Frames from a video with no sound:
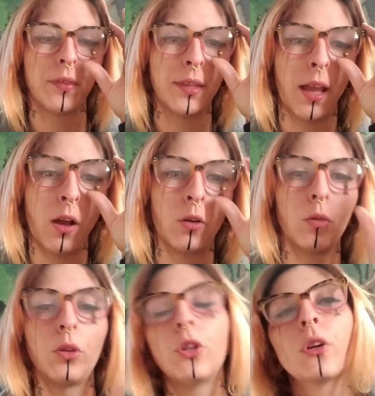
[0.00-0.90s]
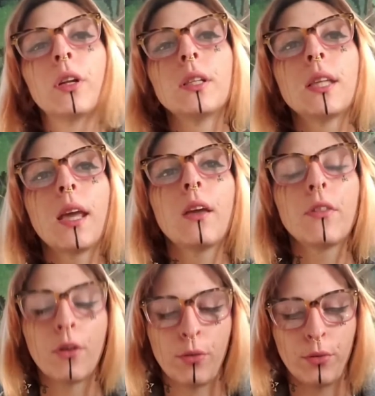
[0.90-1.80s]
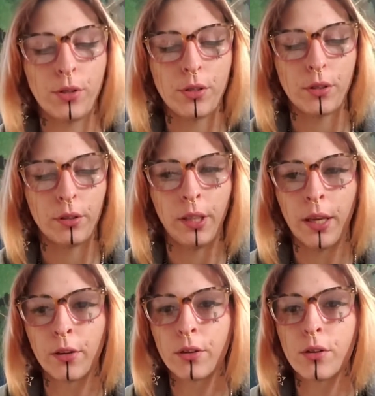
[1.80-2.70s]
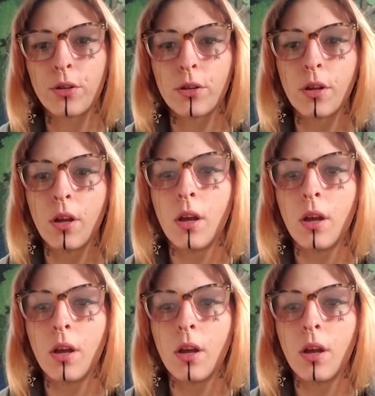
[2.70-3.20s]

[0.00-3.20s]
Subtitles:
now you're going to take those letters